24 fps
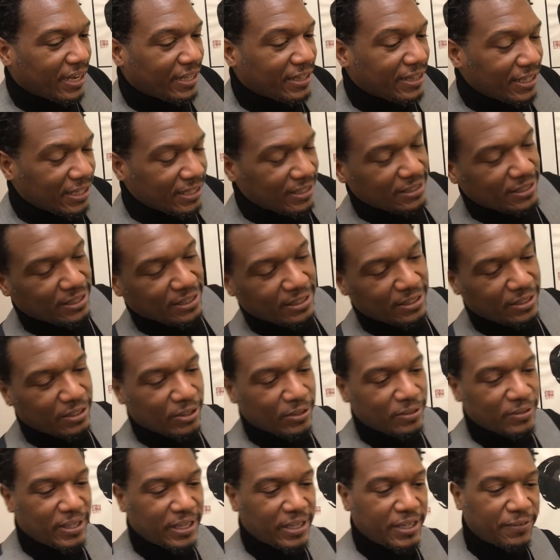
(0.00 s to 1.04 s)
I think, you
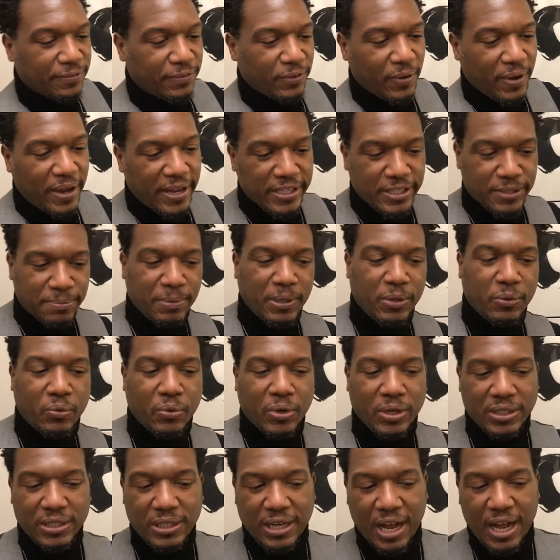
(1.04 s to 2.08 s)
know, like if you ask me
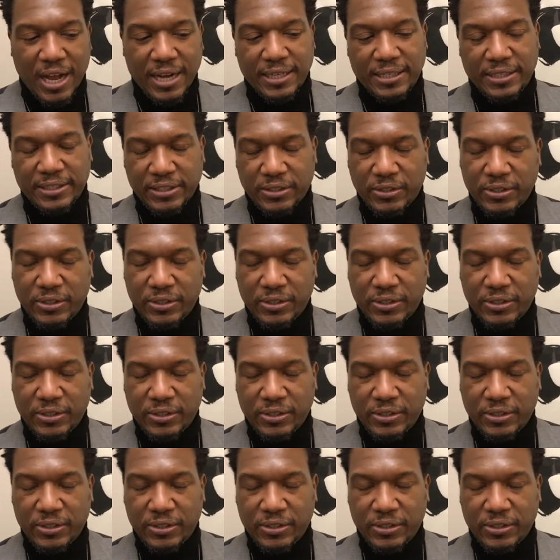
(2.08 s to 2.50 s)
what God is,